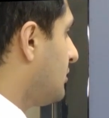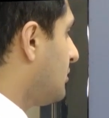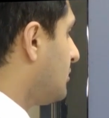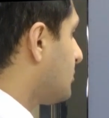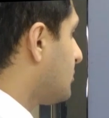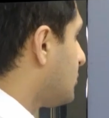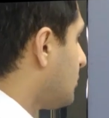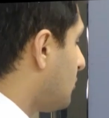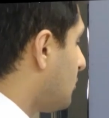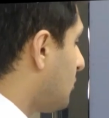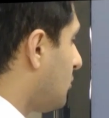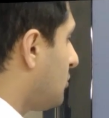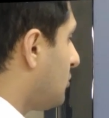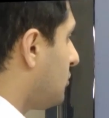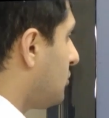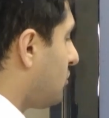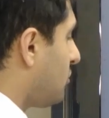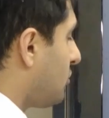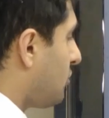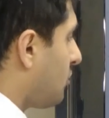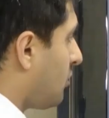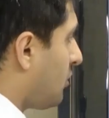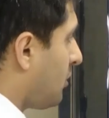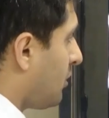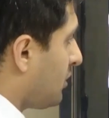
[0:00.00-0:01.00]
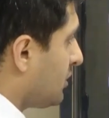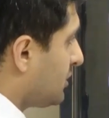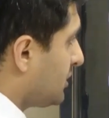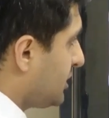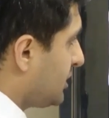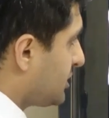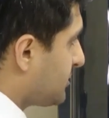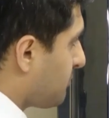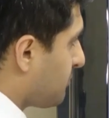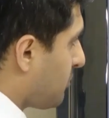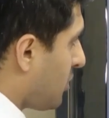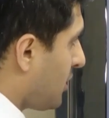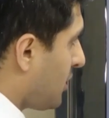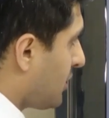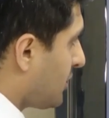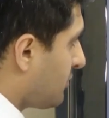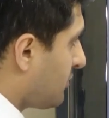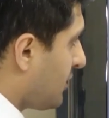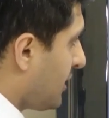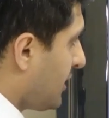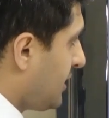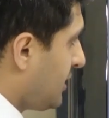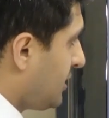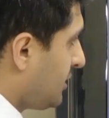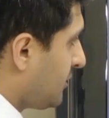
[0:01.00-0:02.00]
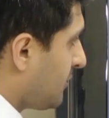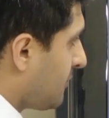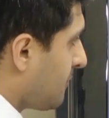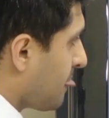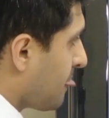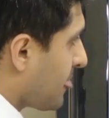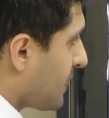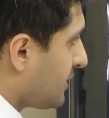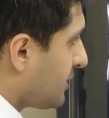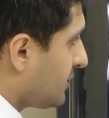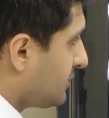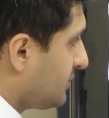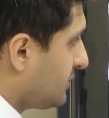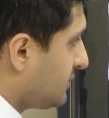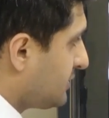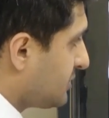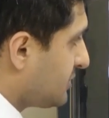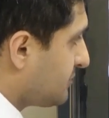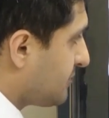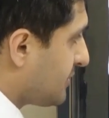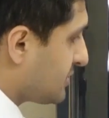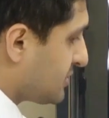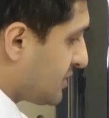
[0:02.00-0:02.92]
So, all this part right here, this is my